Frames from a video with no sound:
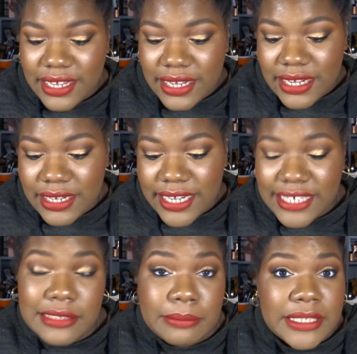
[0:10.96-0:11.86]

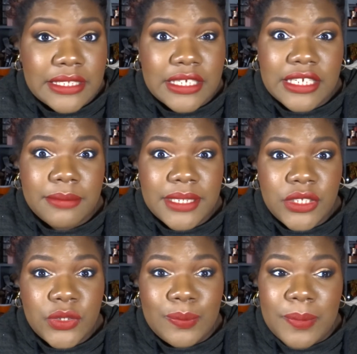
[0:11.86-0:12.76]
I spent a little bit
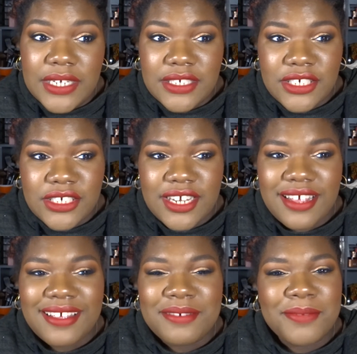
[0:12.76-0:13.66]
too much,
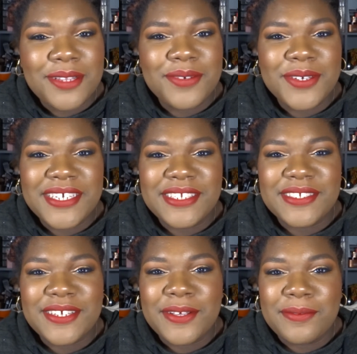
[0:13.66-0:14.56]
but we're going to
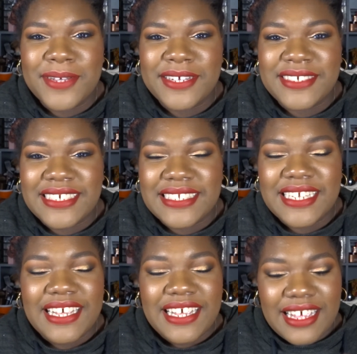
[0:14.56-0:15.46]
talk about it
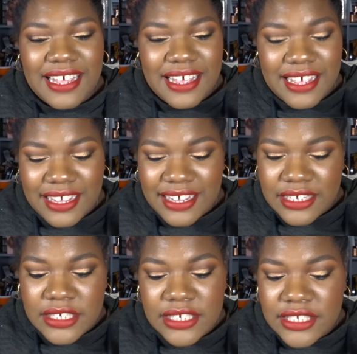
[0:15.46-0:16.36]

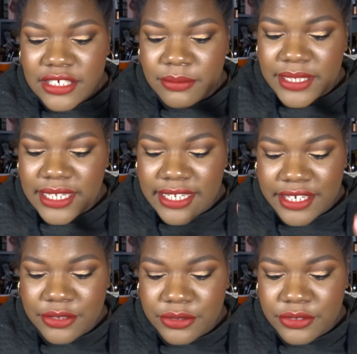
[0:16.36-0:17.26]
a little bit
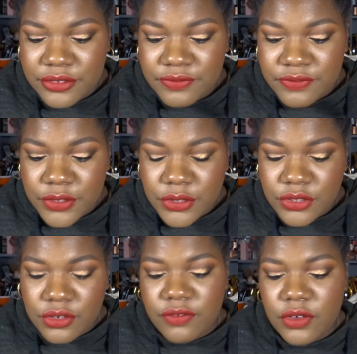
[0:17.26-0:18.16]
later. First
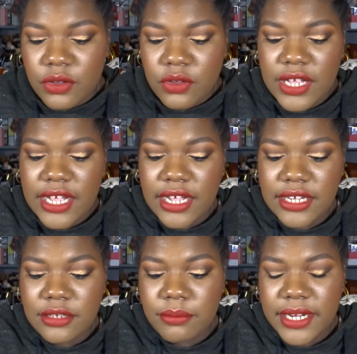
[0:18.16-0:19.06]
of all,
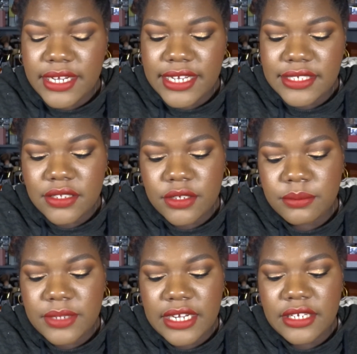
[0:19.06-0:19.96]
in my last
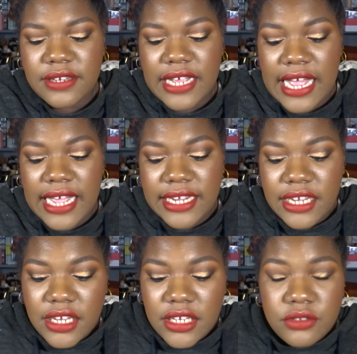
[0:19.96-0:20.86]
update,
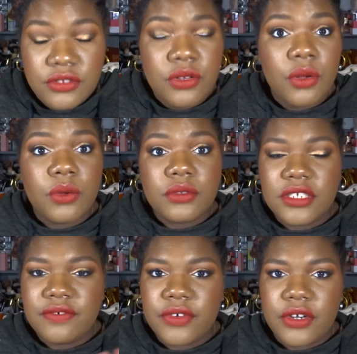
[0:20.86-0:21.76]
I
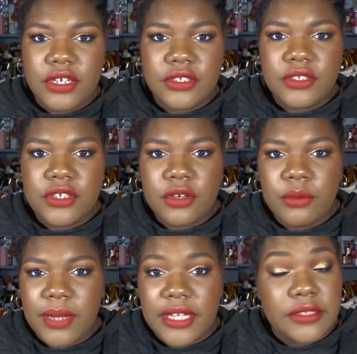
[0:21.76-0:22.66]
totally forgot to talk
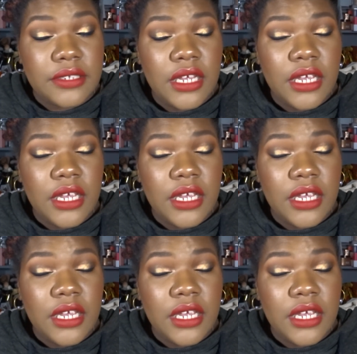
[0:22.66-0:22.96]
about